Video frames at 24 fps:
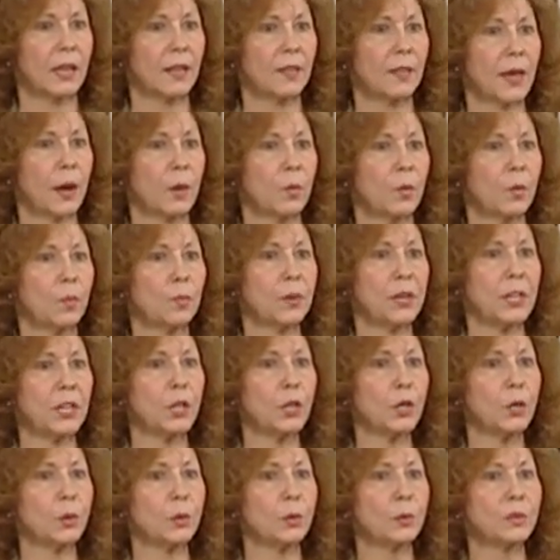that would be
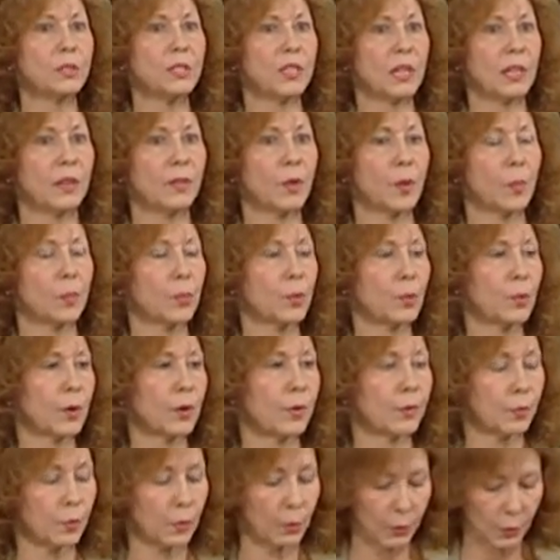used in the
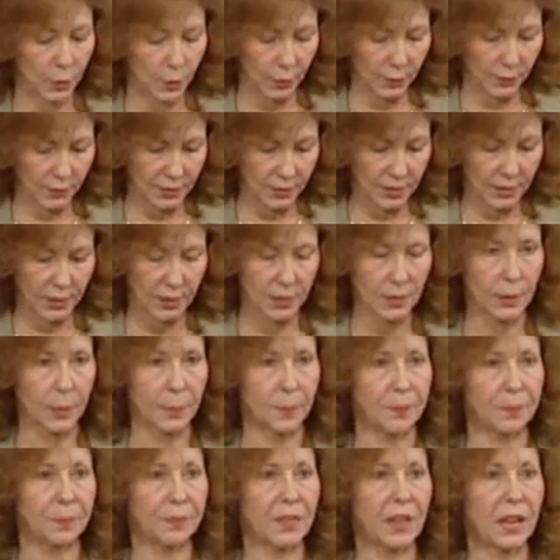peripheral nervous system.